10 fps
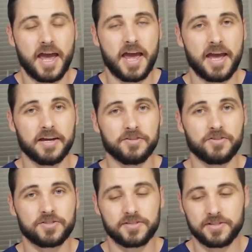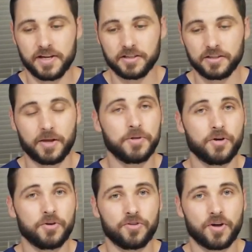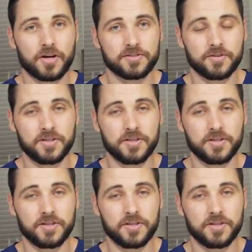And just let me know your thoughts on